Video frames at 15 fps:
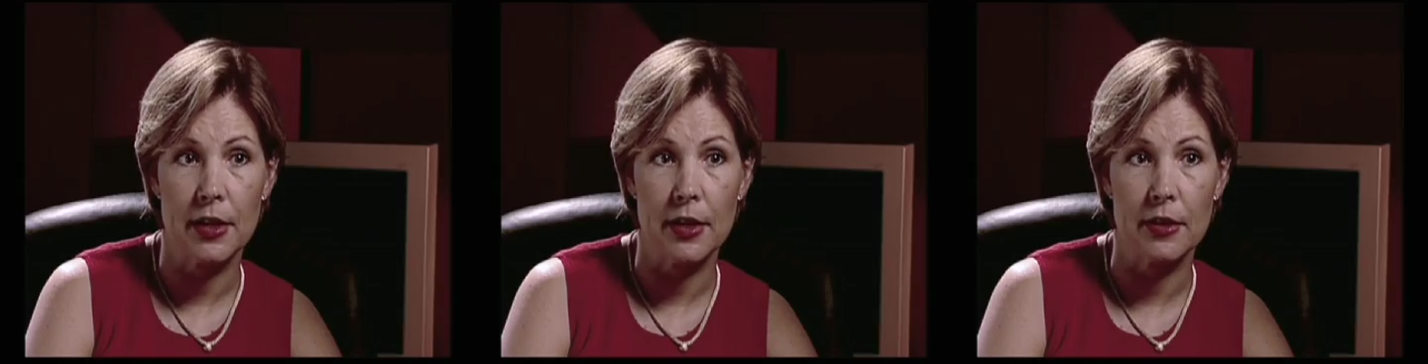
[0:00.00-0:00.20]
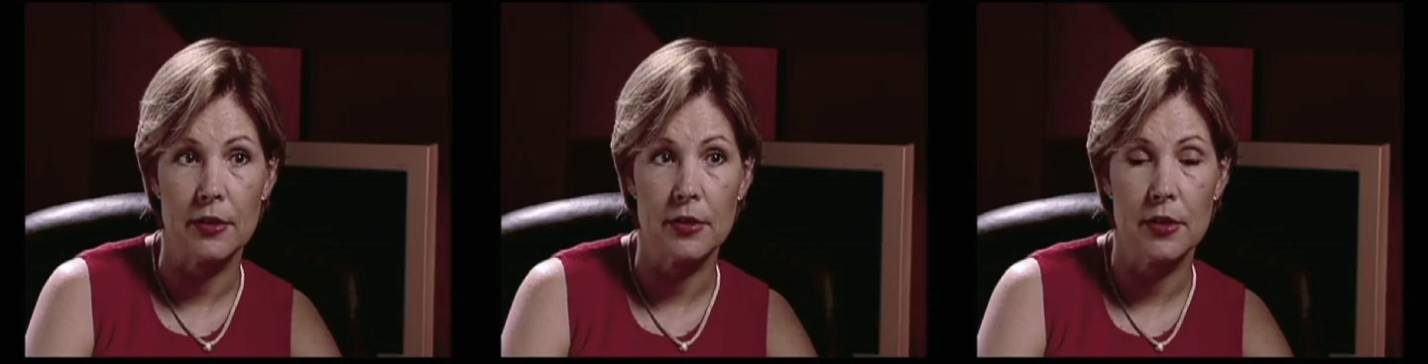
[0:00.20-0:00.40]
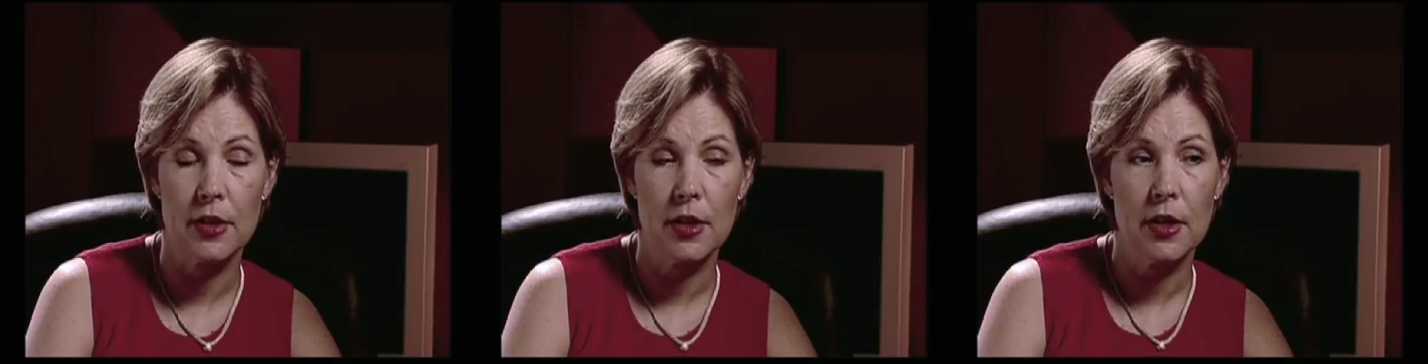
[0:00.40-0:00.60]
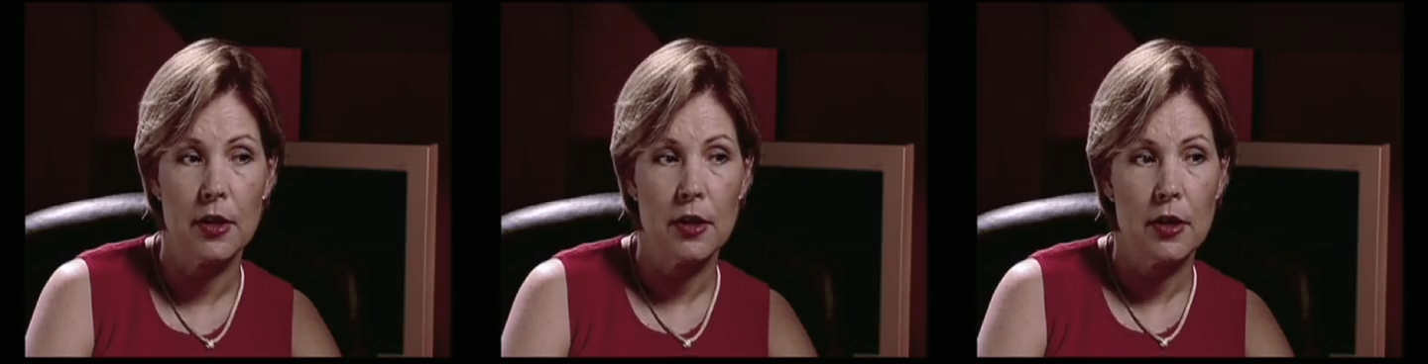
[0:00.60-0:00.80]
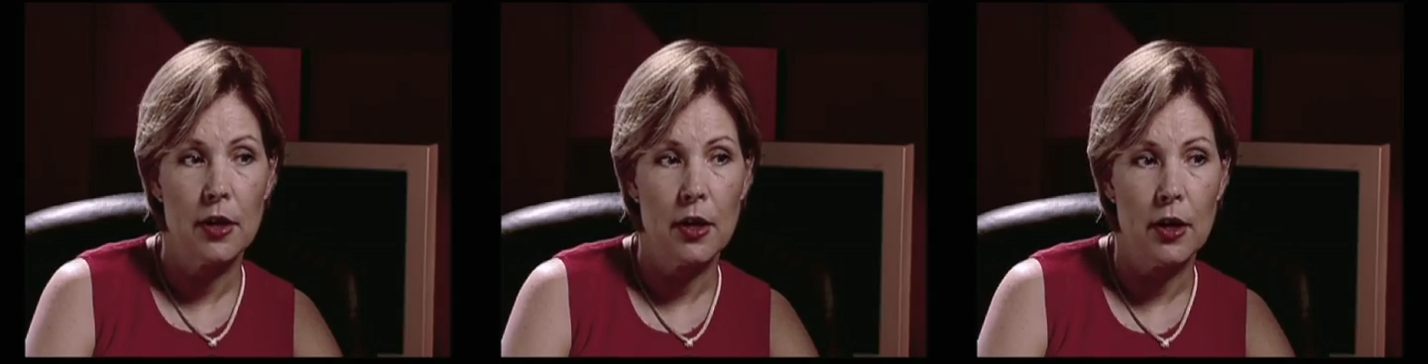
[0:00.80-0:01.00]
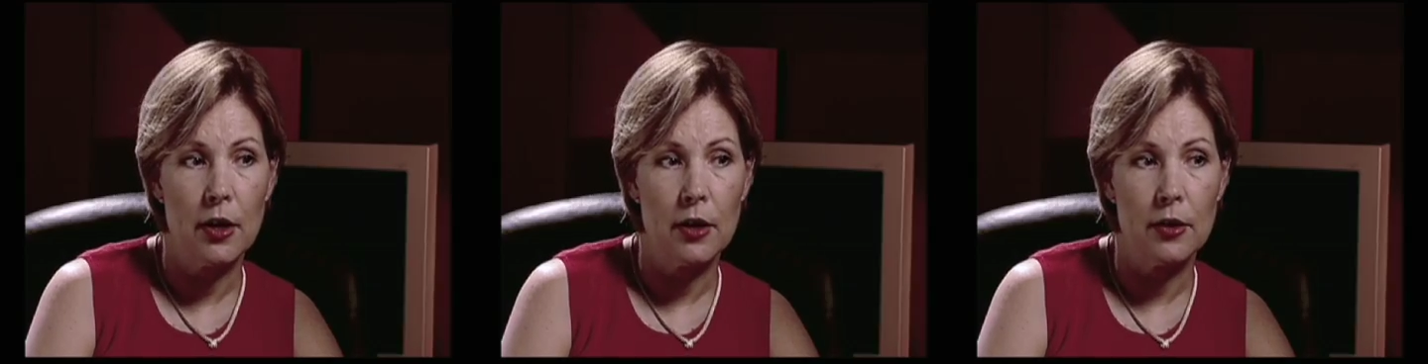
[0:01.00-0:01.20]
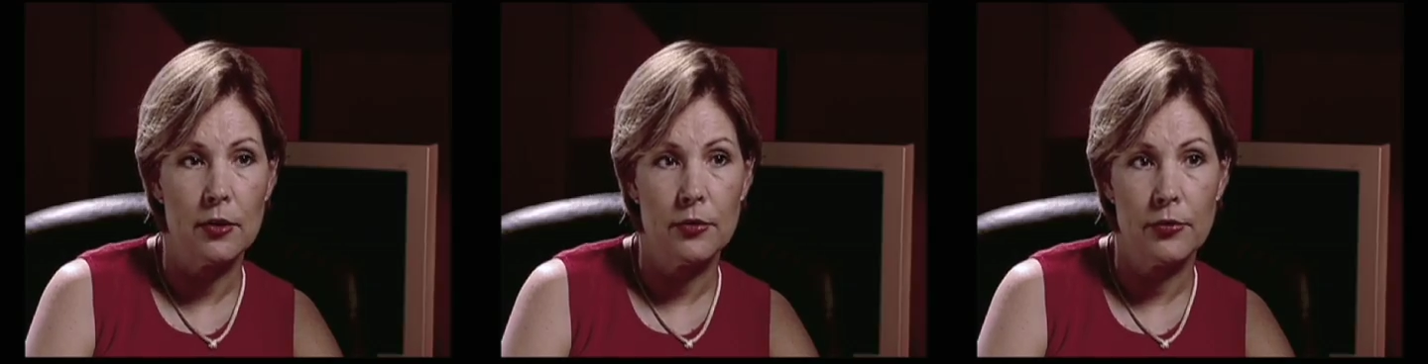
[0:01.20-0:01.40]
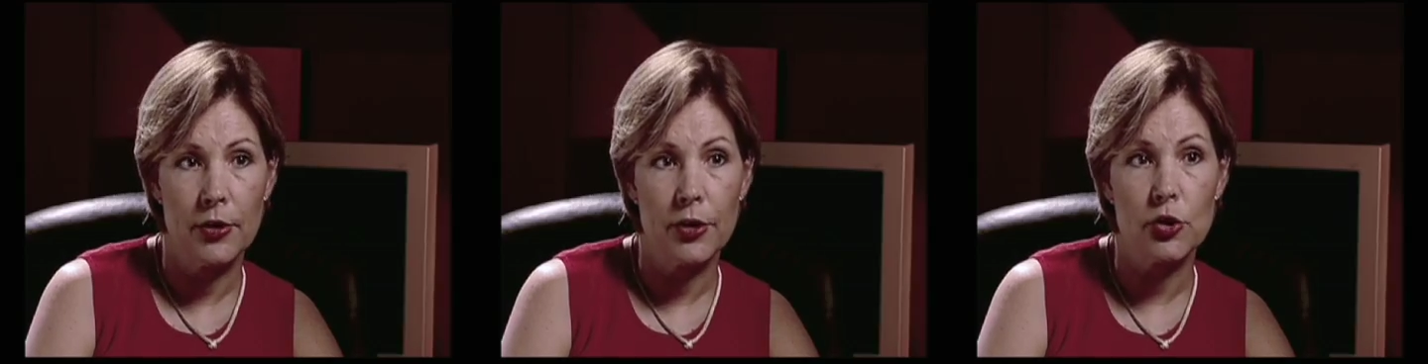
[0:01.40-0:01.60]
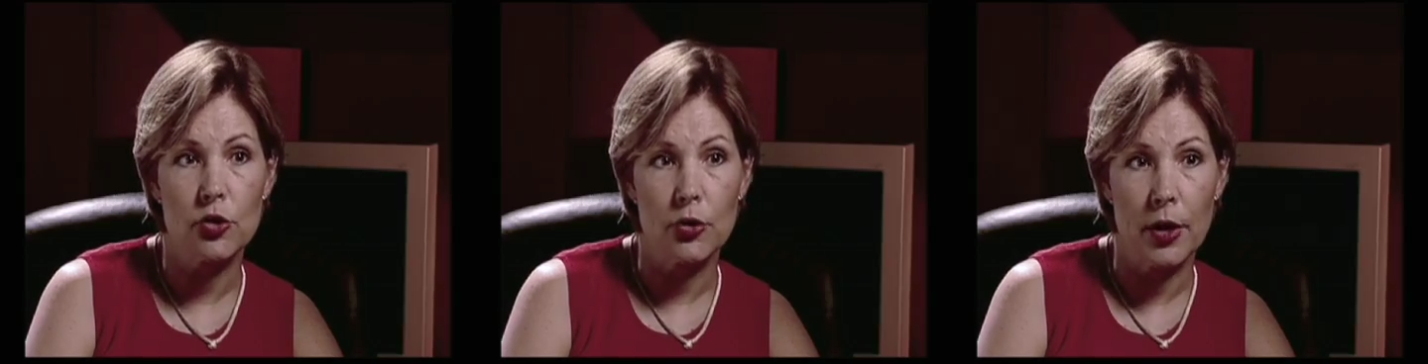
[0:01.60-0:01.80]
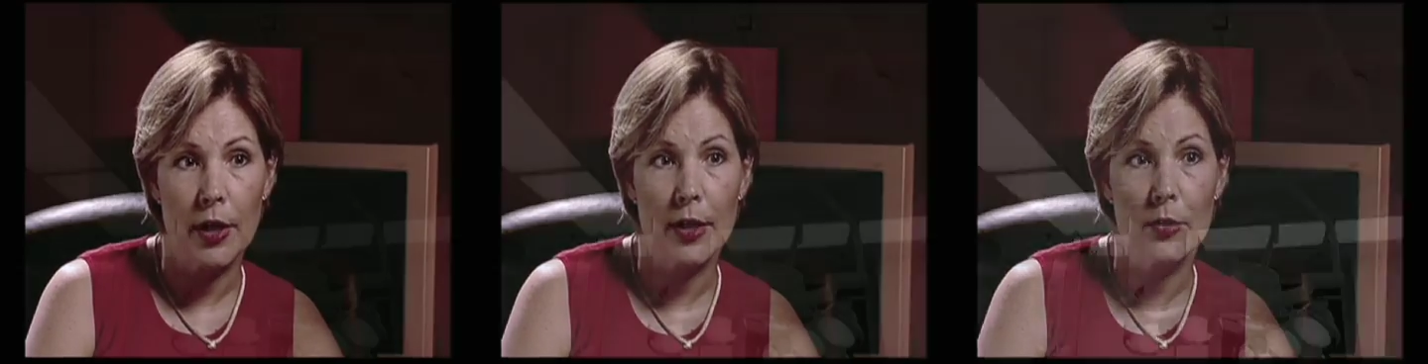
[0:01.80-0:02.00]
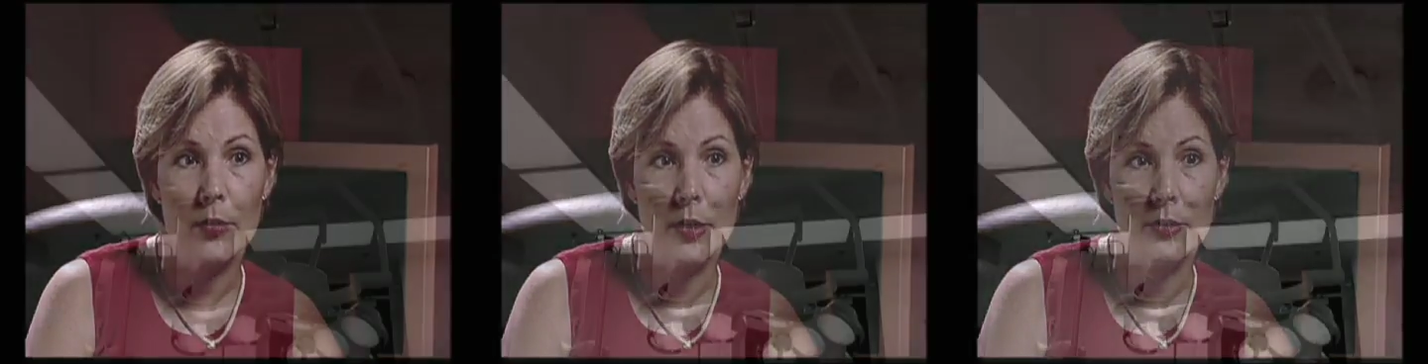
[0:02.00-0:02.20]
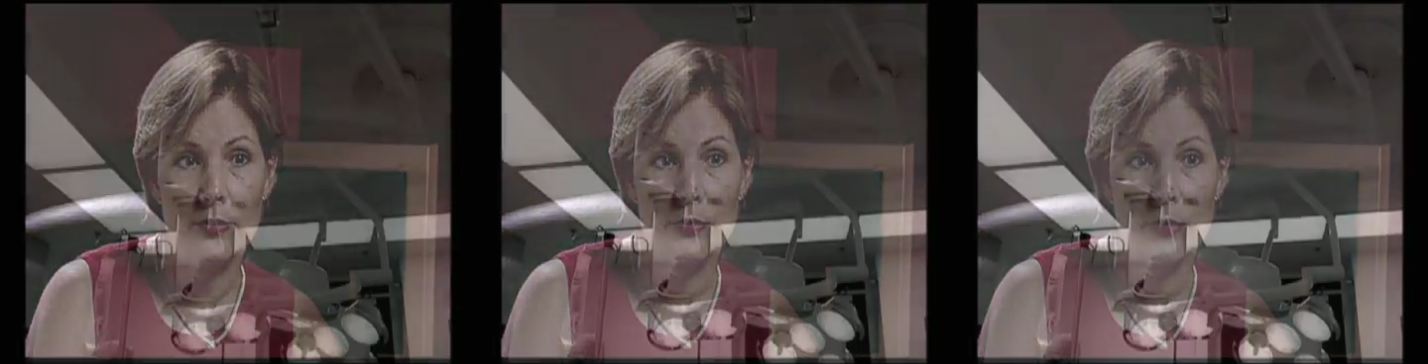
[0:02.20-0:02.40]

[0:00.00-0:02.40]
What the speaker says: and a very trying one